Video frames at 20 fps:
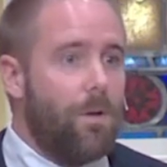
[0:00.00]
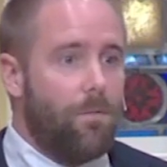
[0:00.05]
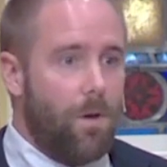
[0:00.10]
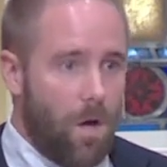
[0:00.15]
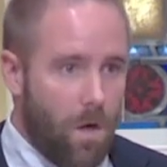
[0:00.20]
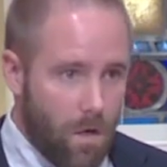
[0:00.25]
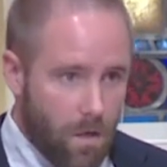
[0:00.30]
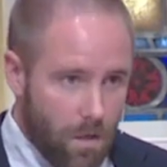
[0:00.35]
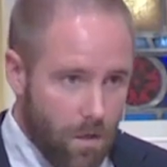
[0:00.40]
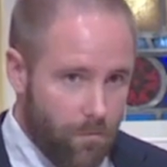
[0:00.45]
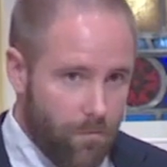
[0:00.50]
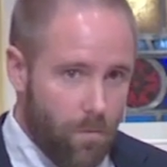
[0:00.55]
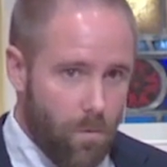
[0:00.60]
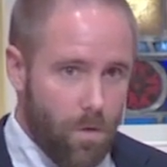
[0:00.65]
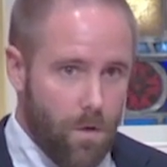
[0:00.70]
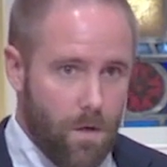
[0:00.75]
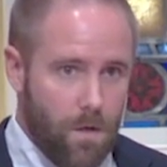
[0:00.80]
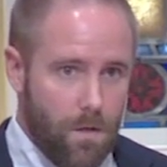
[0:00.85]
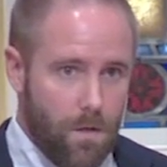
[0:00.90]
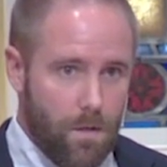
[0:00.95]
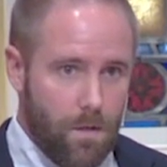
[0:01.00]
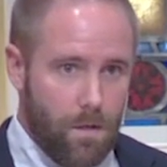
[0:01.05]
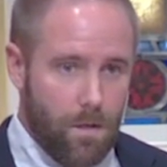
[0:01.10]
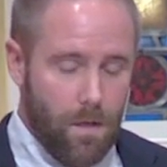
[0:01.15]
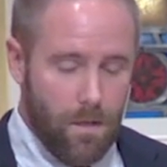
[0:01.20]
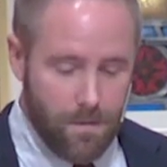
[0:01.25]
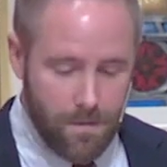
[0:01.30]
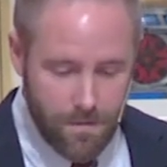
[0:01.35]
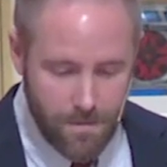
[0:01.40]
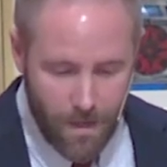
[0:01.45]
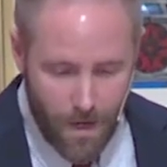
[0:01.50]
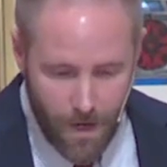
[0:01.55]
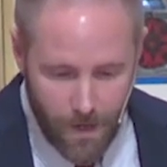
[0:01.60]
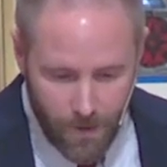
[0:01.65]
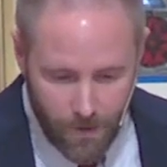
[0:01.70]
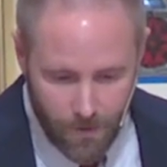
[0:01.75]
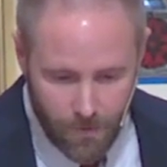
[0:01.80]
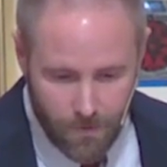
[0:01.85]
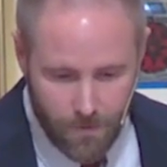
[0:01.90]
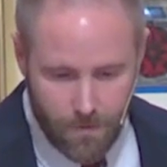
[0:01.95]
We have a hunger for it, a
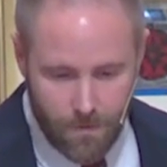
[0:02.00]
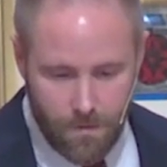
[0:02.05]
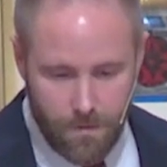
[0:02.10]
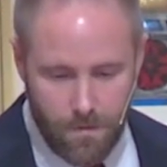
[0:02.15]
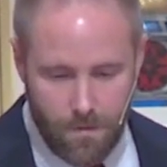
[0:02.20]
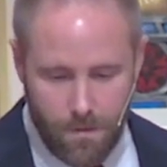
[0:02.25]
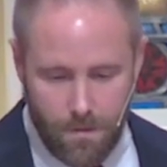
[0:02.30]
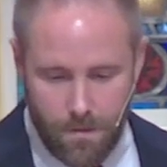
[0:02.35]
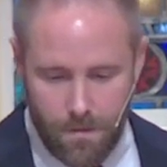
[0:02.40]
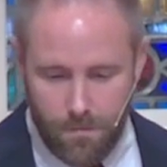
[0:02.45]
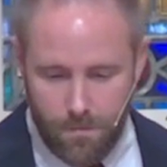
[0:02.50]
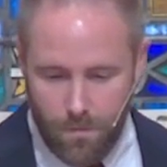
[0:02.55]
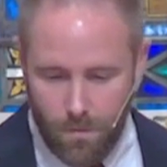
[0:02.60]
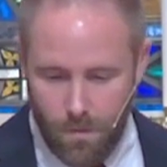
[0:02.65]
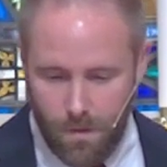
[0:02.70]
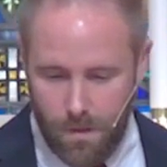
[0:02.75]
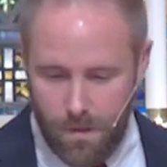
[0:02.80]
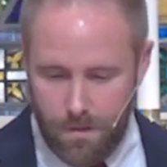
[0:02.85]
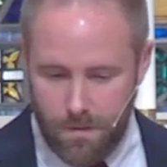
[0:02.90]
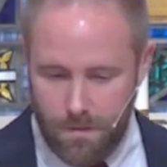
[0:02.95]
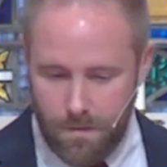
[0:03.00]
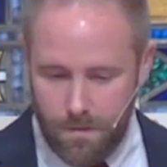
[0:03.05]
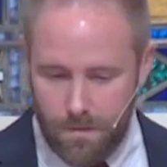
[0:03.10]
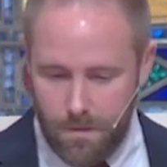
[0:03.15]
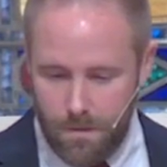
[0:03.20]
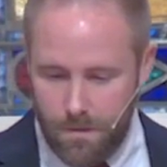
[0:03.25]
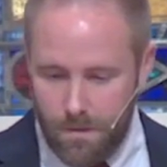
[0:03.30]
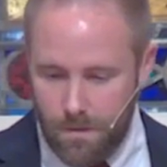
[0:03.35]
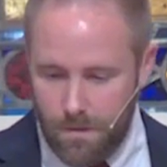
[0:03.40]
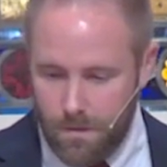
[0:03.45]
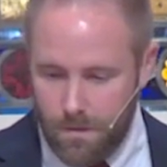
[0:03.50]
desire for it.